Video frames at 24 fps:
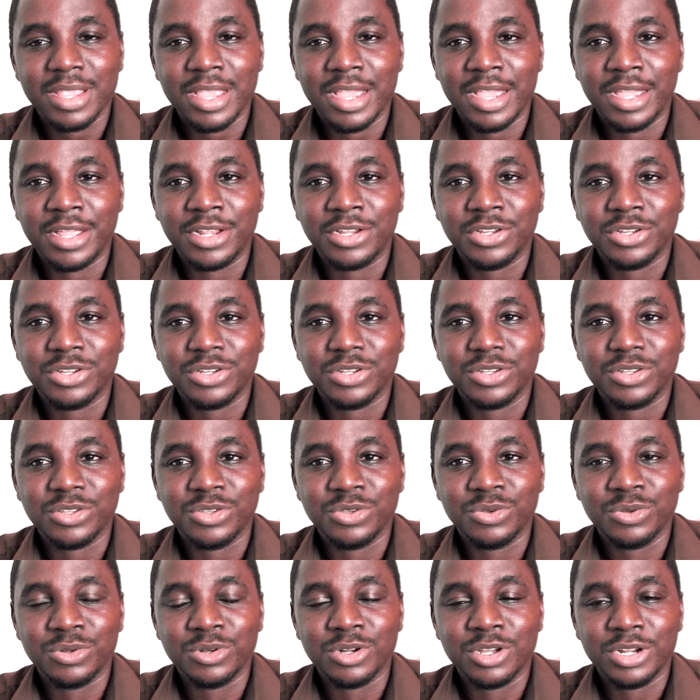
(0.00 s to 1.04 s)
and
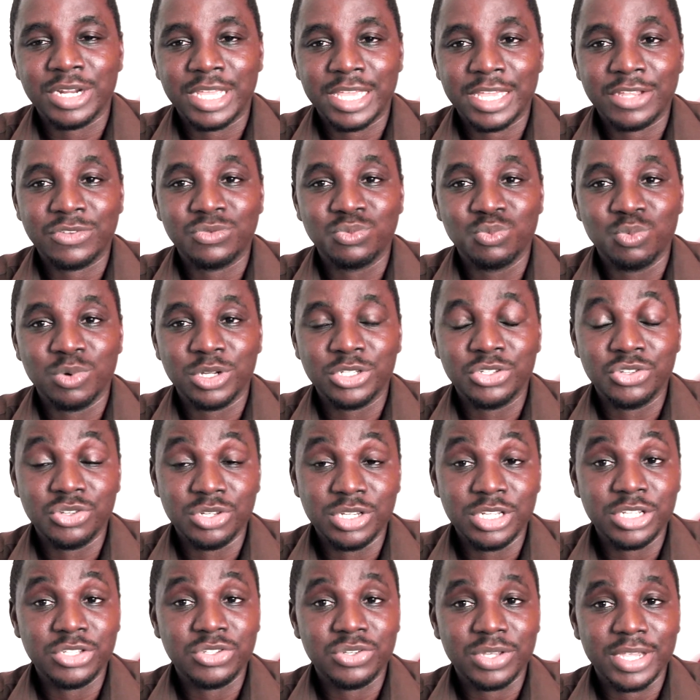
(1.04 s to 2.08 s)
you will not get what you
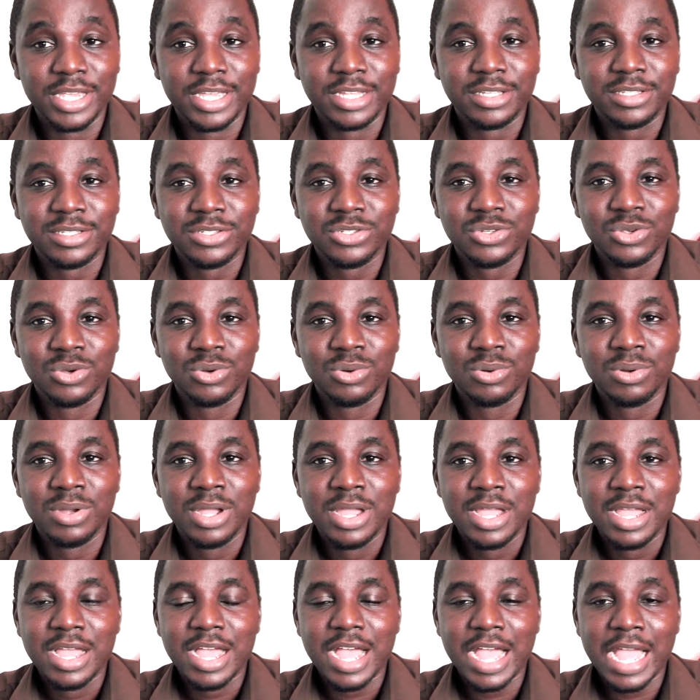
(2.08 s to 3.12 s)
need to get. So
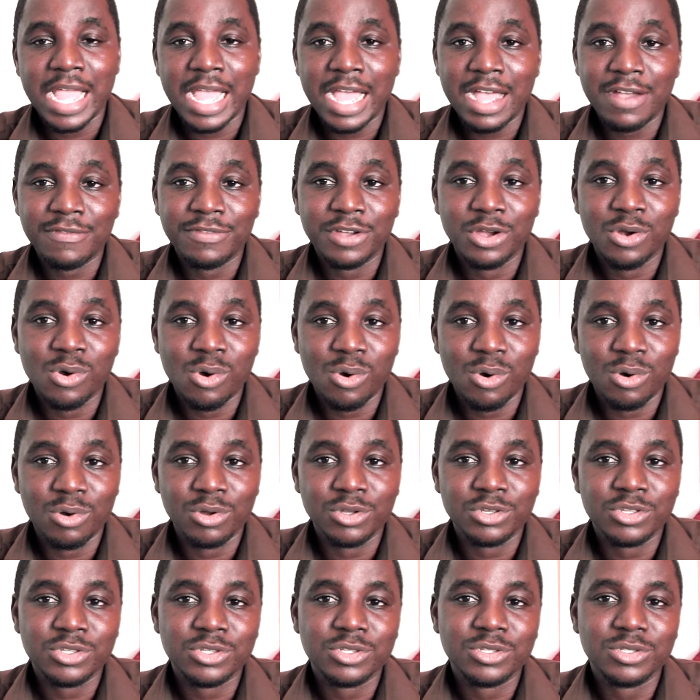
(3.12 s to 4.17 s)
I have a
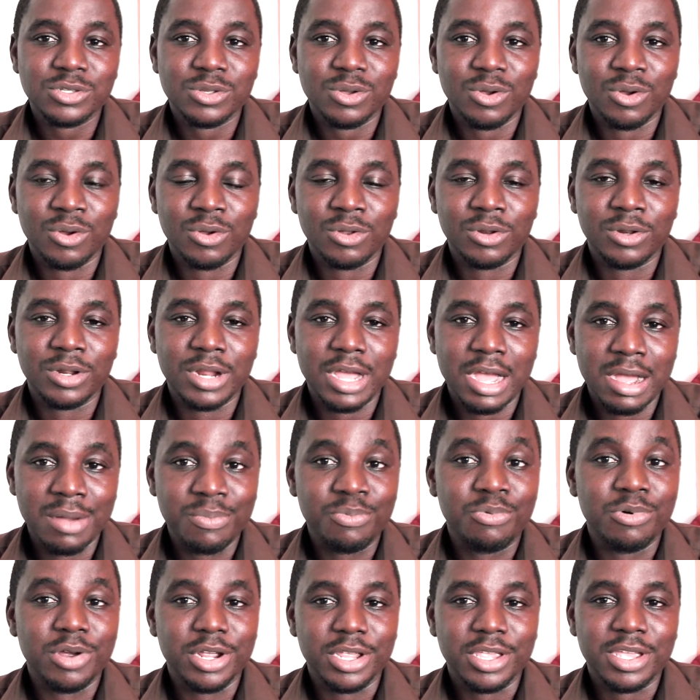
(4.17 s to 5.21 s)
course on
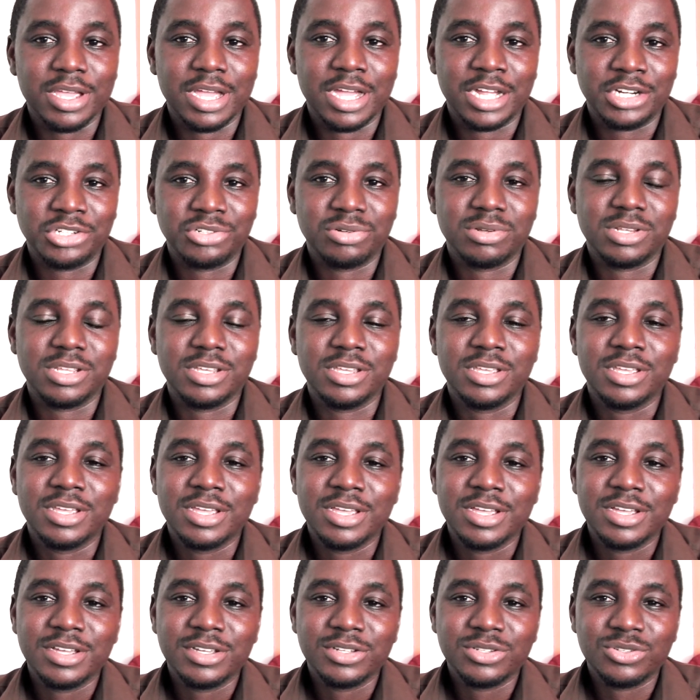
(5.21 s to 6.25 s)
Upwork actually
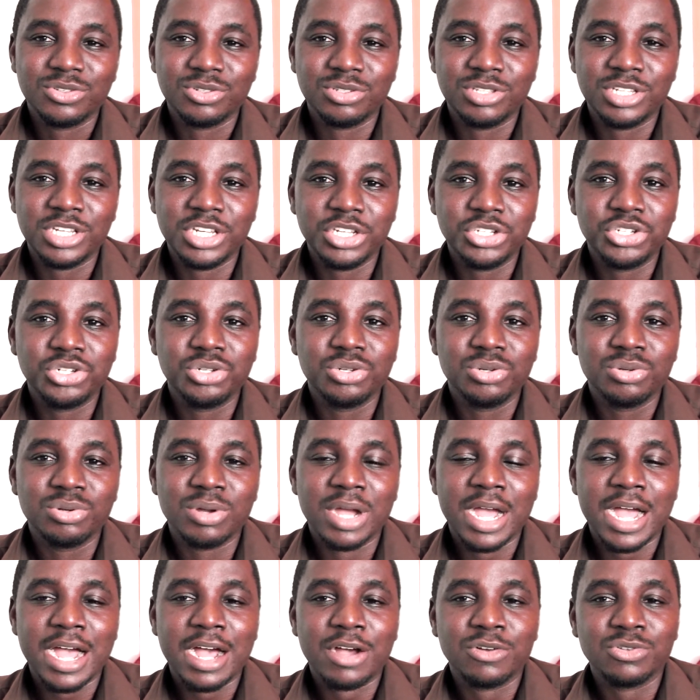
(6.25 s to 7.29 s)
to teach
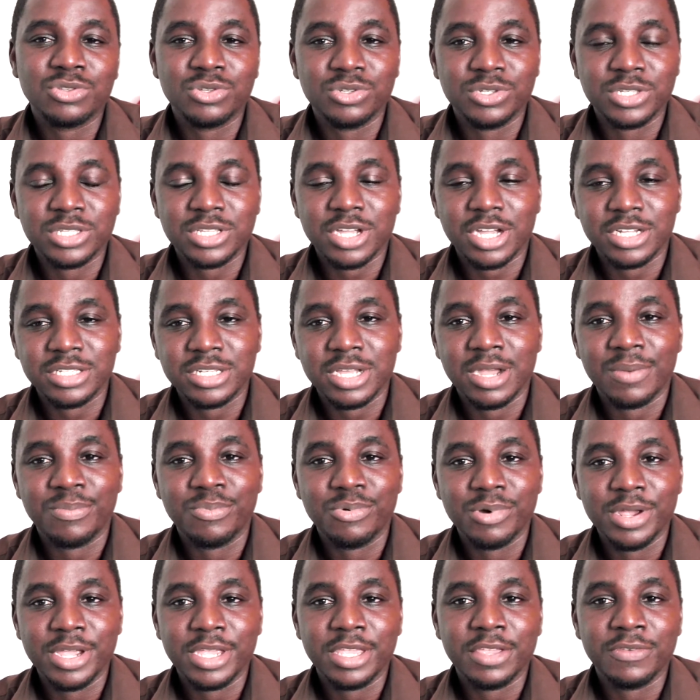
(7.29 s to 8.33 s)
you how to start
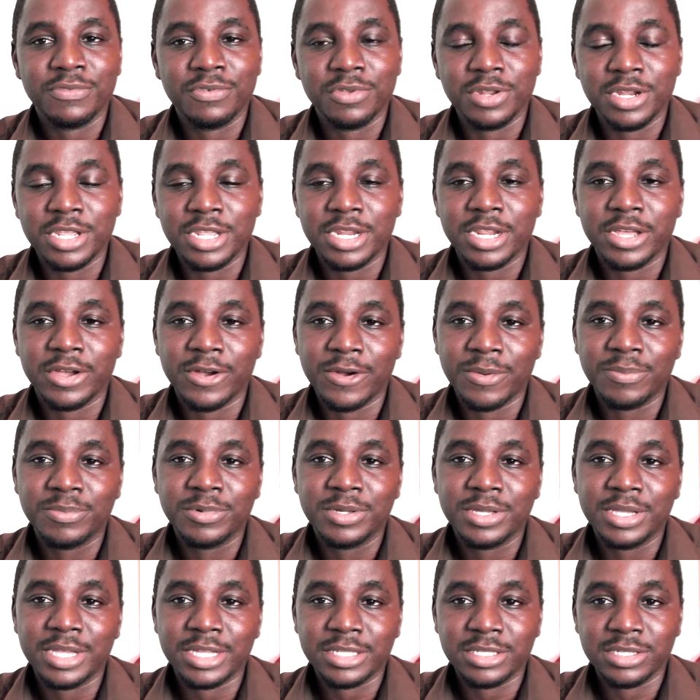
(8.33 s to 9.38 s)
Upwork. If you need
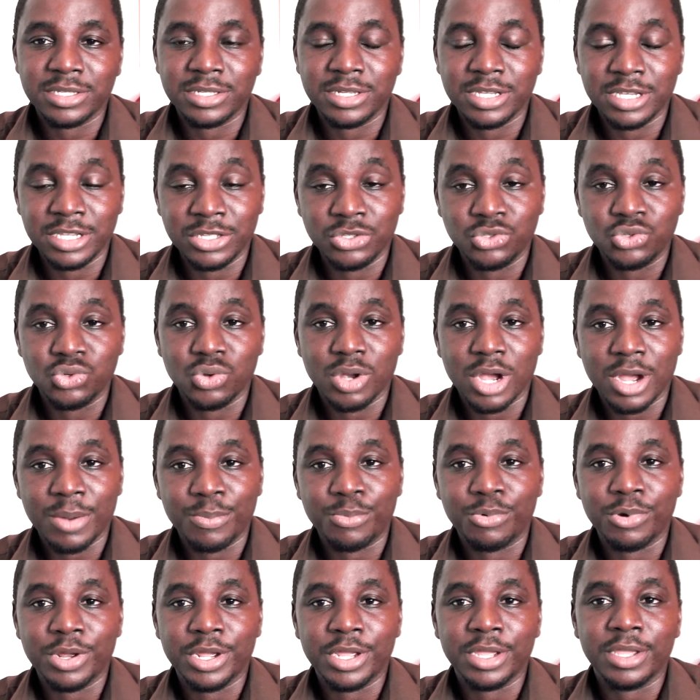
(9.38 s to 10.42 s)
help getting into
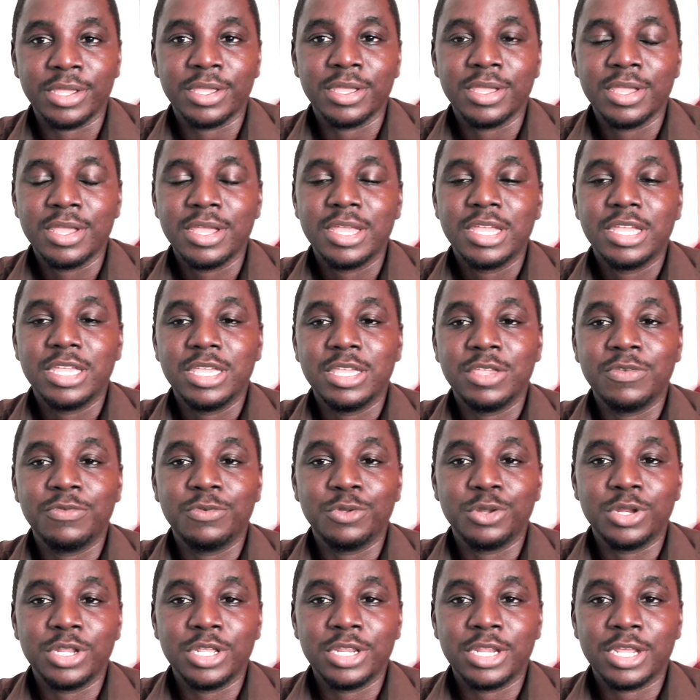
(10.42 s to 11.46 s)
Upwork, if
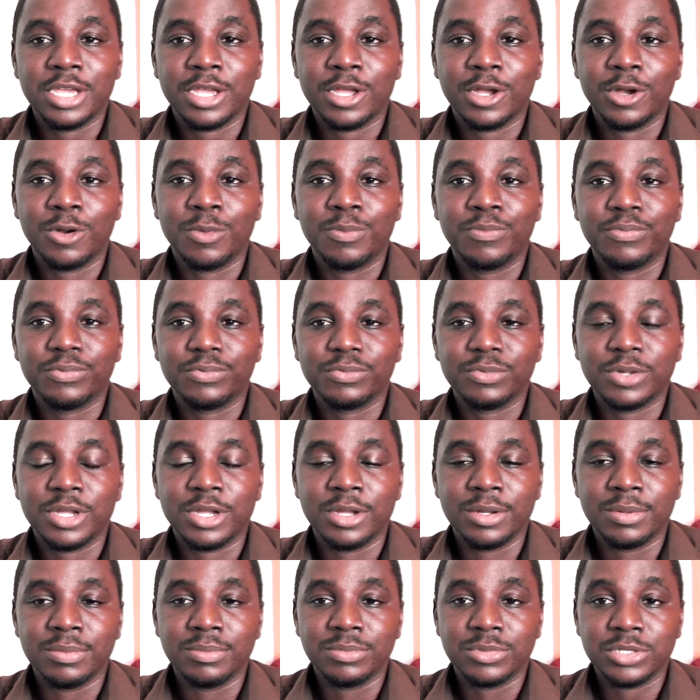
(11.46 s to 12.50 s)
you need help
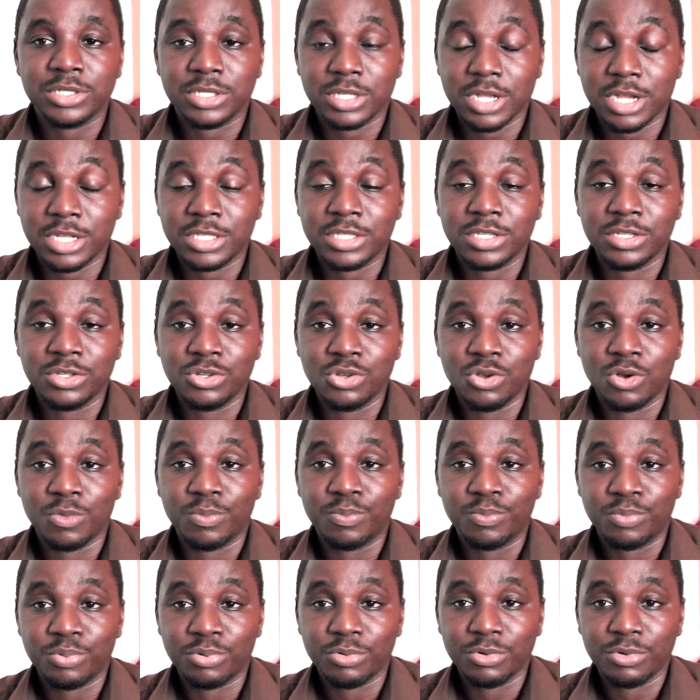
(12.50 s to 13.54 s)
starting your